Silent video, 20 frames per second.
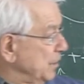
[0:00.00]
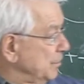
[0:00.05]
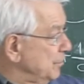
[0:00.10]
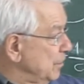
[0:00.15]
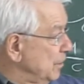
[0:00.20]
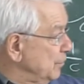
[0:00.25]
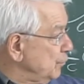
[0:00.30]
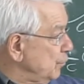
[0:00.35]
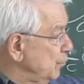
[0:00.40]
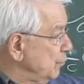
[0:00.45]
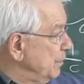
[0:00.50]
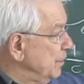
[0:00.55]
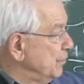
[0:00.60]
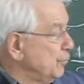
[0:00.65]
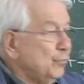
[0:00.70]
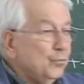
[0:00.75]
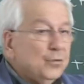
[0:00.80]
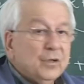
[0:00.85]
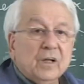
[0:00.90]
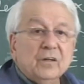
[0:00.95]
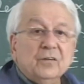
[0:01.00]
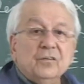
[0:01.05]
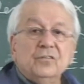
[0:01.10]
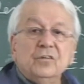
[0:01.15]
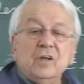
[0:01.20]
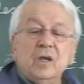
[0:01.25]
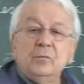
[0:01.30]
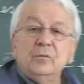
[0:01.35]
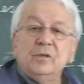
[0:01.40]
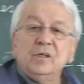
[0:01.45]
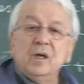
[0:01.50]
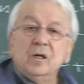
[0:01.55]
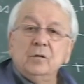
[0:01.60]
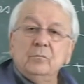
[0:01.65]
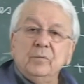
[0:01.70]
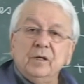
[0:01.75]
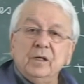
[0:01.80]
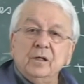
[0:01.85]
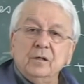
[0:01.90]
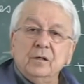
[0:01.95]
a transformation, you get the same E and
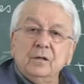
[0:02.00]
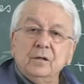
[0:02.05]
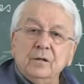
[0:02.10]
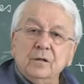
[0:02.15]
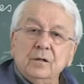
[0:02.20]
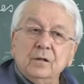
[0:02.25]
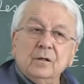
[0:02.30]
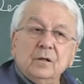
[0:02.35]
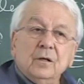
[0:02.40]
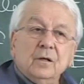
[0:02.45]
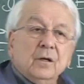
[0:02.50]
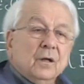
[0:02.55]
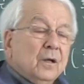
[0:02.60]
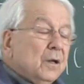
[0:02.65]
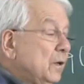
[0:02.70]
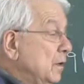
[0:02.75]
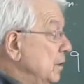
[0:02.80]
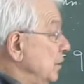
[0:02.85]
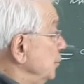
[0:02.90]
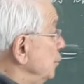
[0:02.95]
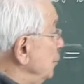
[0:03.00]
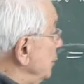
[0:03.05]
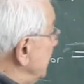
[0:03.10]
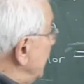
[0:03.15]
B. So